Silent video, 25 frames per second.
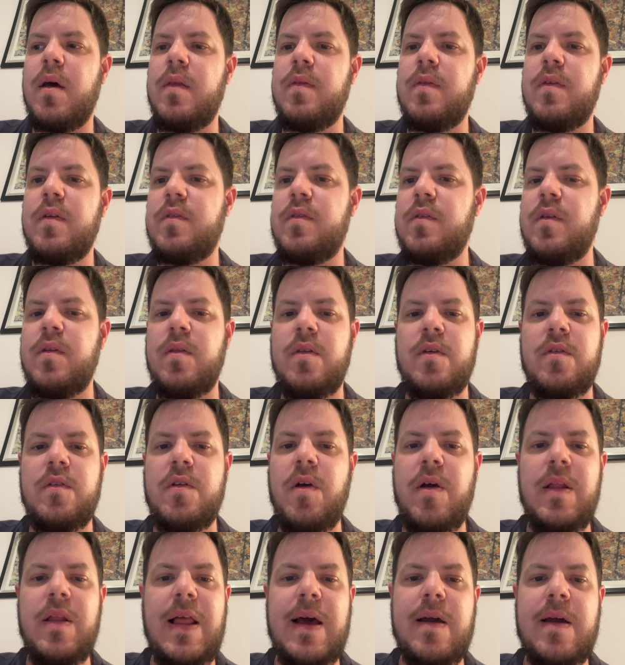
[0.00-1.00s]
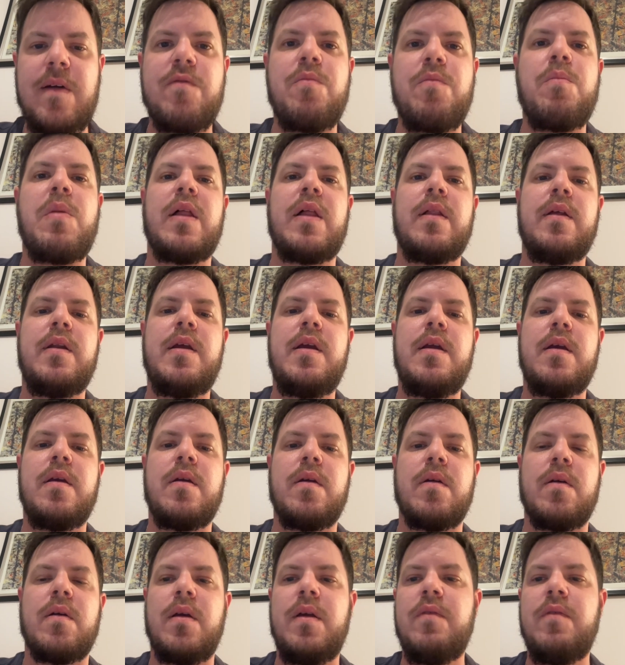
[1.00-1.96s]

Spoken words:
There's no lack of melody here,